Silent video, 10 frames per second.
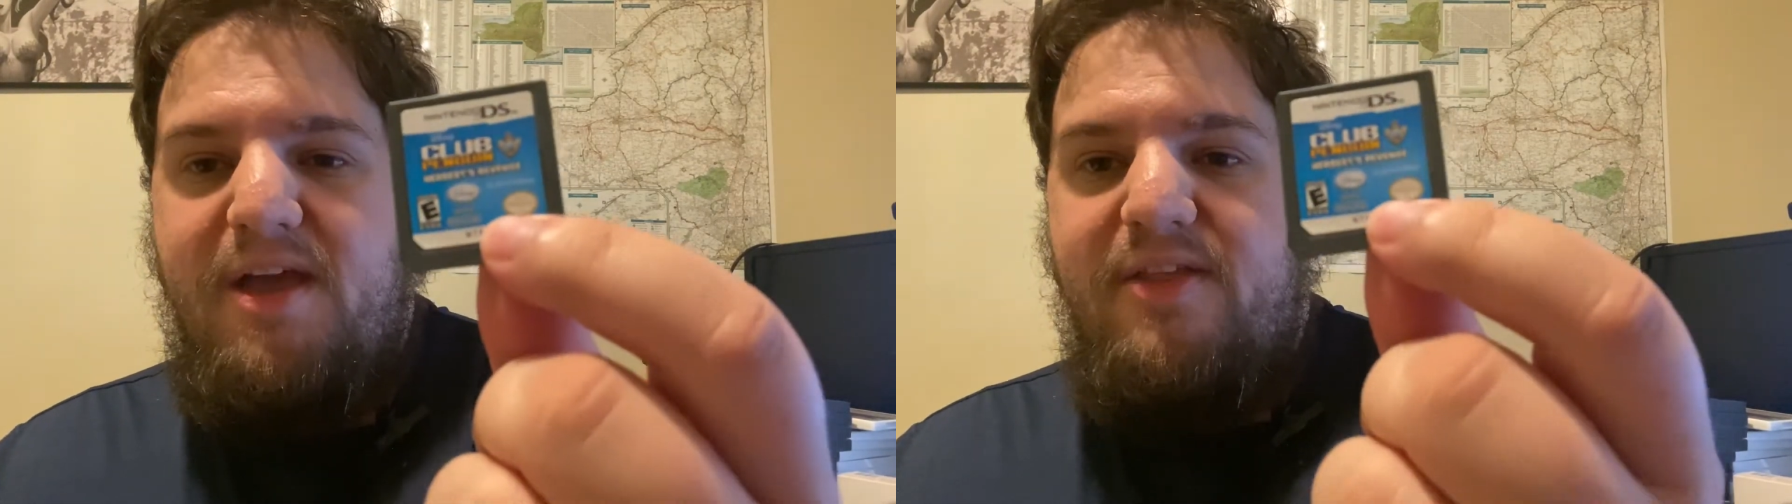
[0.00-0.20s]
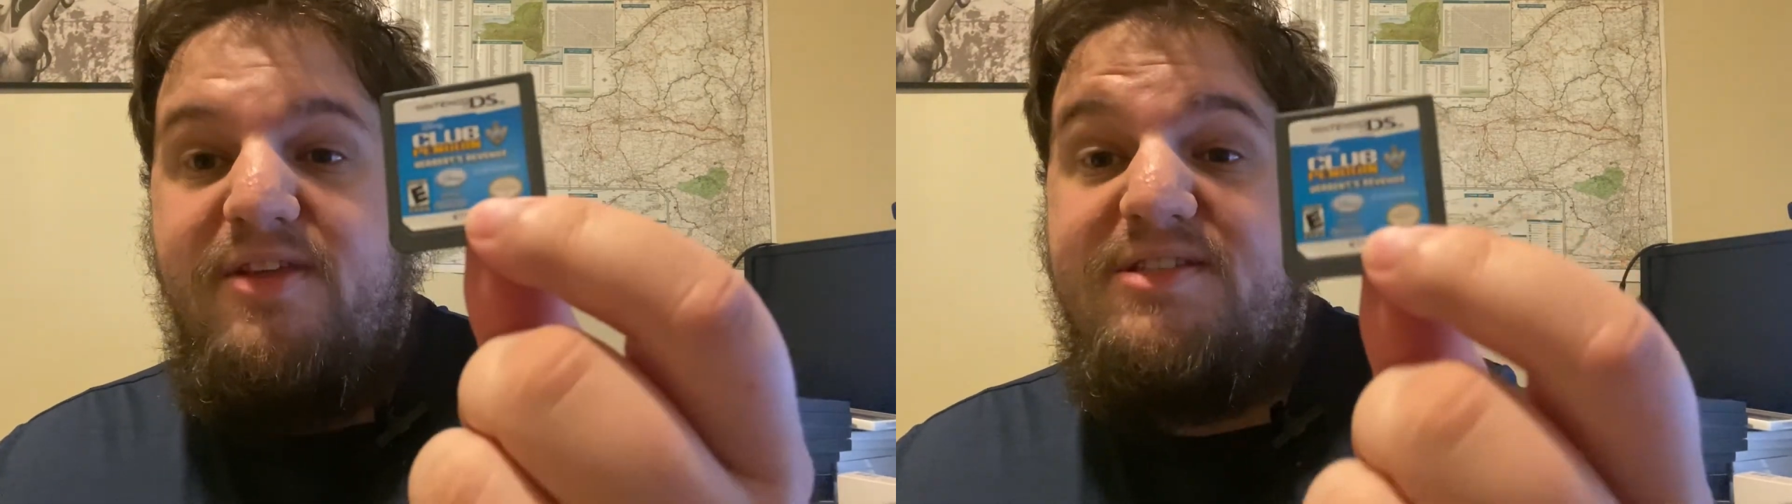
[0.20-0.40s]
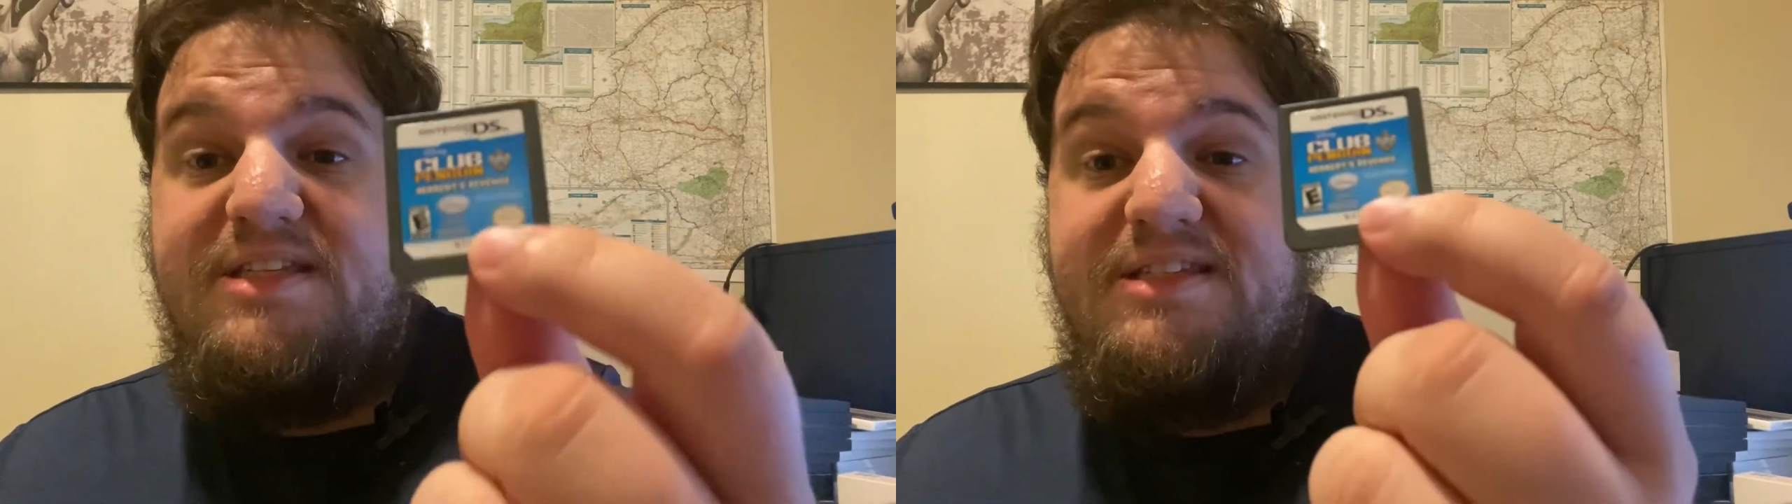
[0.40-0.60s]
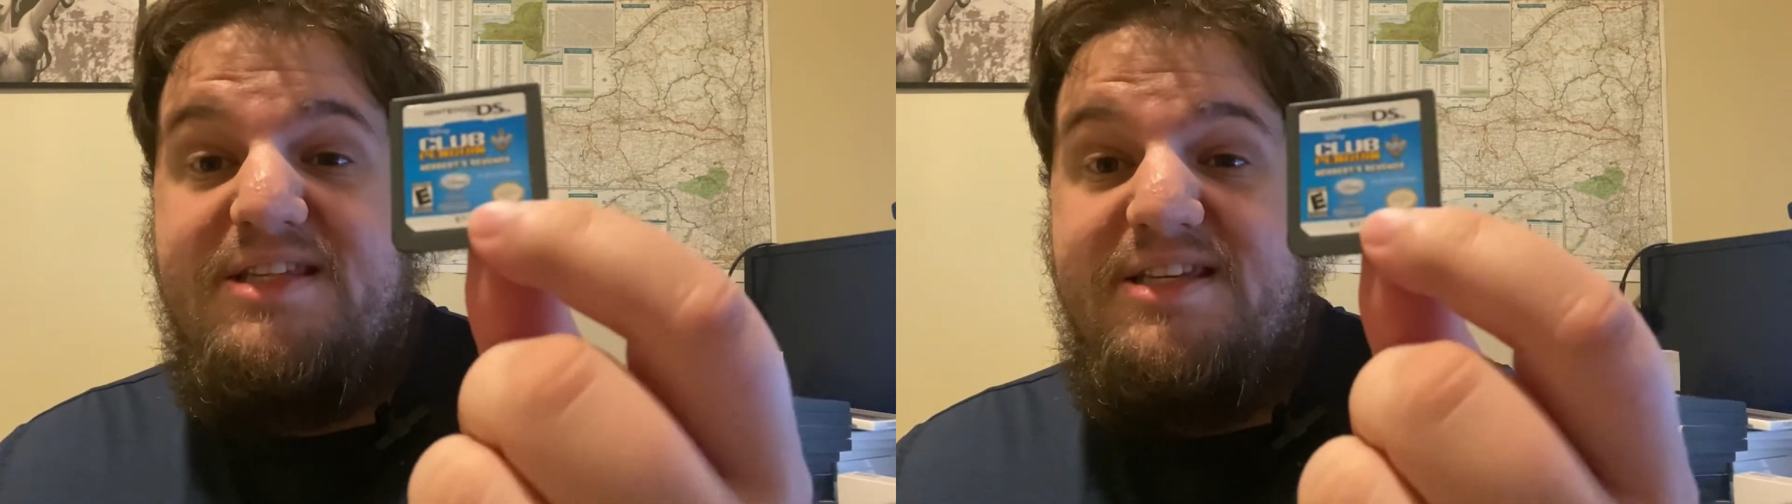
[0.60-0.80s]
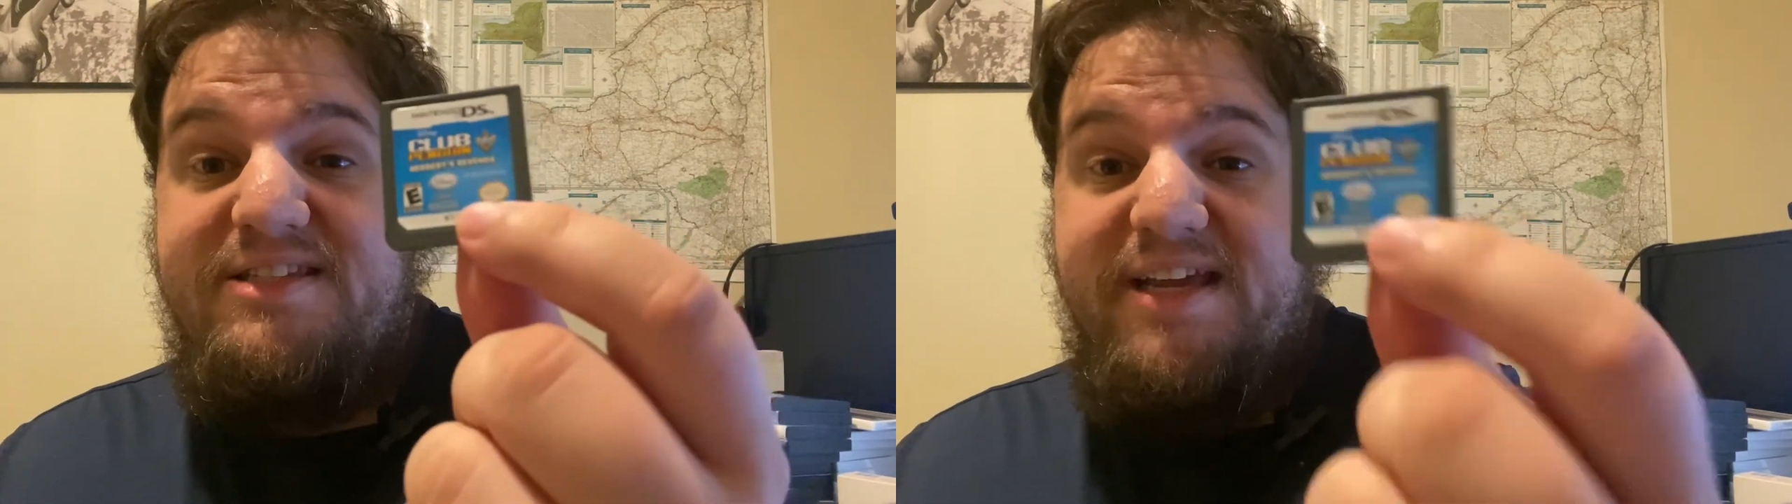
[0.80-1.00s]
This is
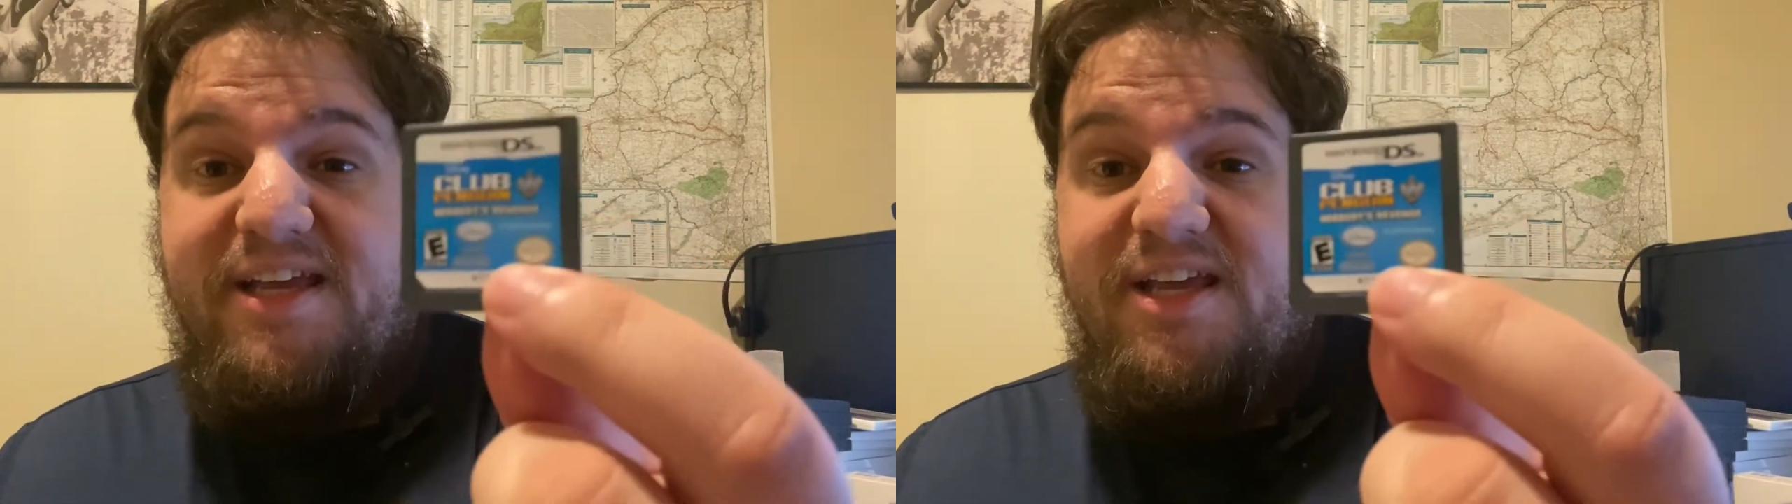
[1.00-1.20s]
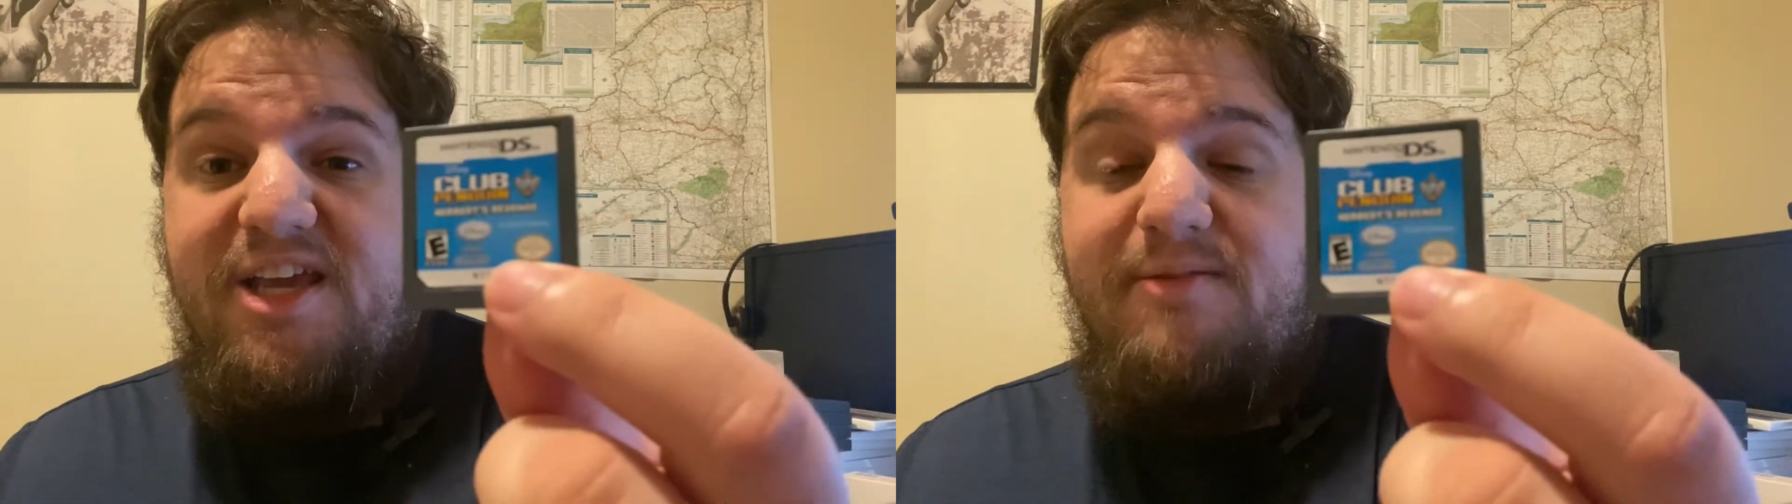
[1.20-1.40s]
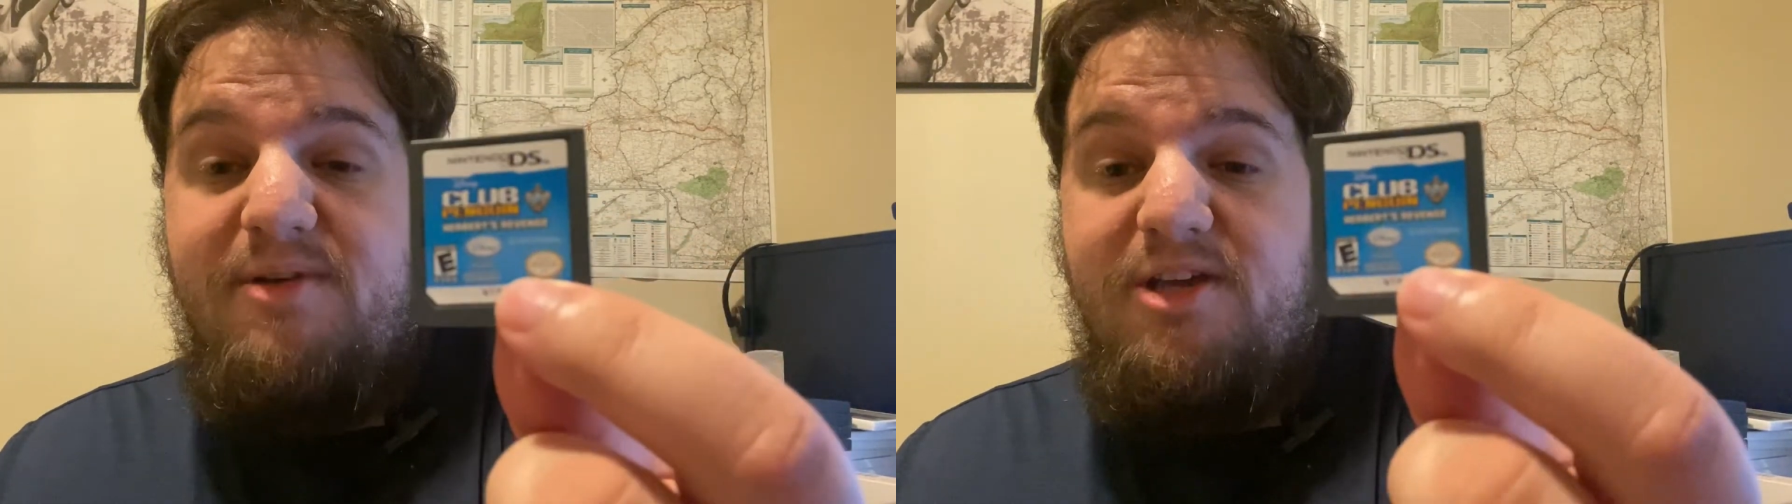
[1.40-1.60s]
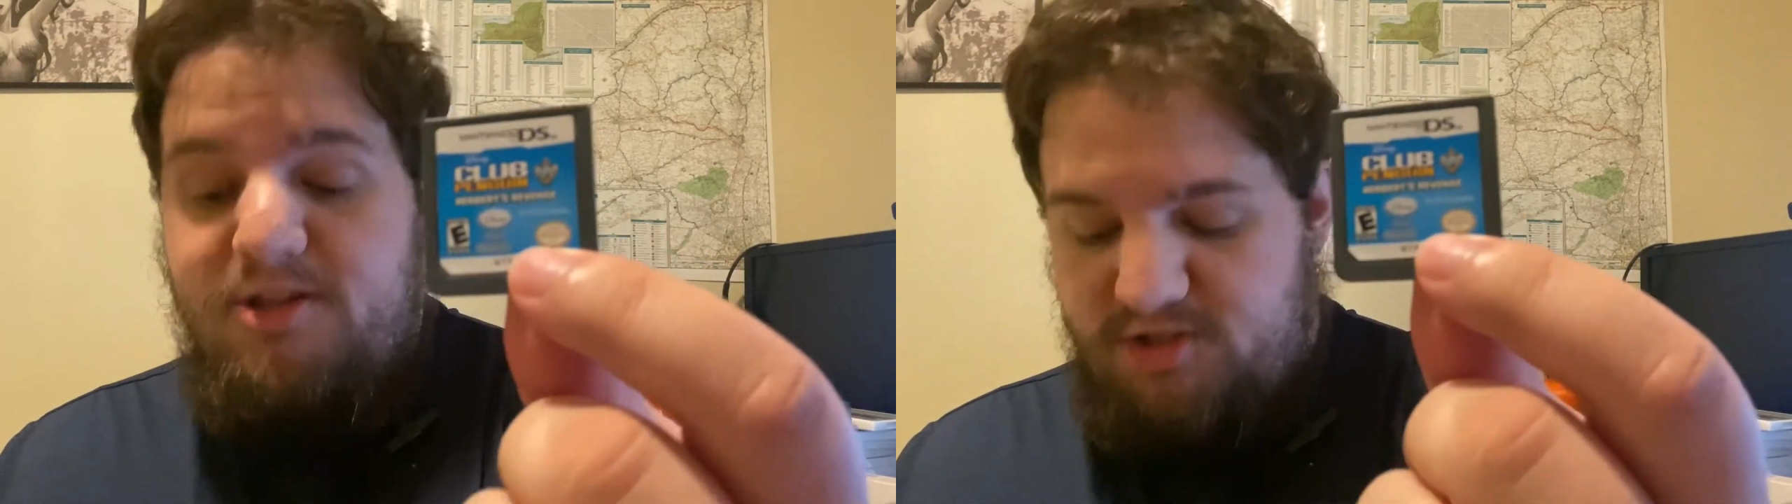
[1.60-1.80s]
the second game in the